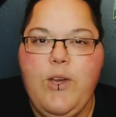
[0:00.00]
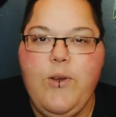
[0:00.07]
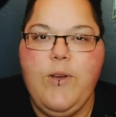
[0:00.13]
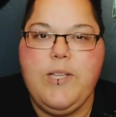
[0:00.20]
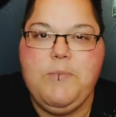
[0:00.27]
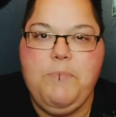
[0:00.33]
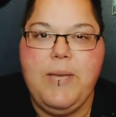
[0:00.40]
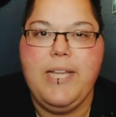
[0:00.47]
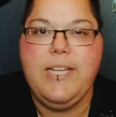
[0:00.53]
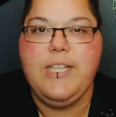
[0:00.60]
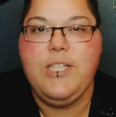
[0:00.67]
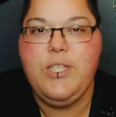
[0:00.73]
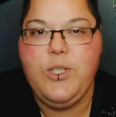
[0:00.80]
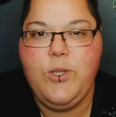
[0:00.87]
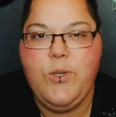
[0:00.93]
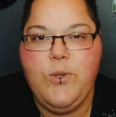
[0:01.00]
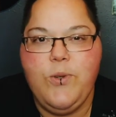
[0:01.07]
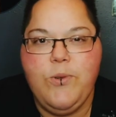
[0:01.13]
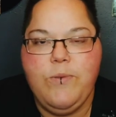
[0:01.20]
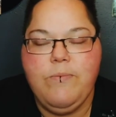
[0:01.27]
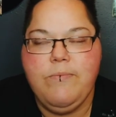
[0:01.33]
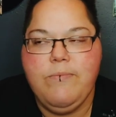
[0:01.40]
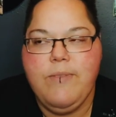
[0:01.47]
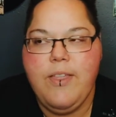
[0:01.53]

who has been to